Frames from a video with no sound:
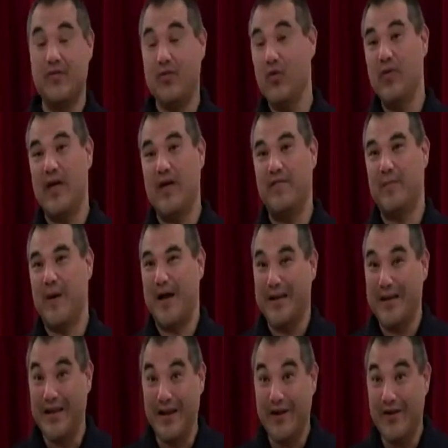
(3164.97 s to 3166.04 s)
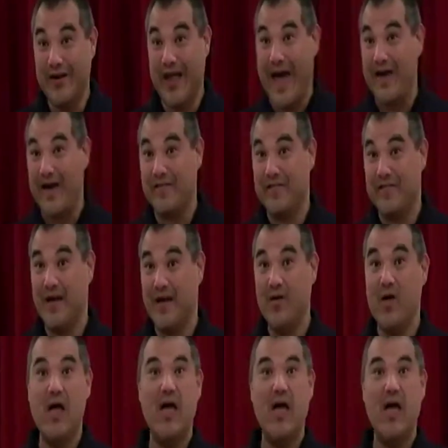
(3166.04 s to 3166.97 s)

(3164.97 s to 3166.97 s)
doing that for about a year and a half now.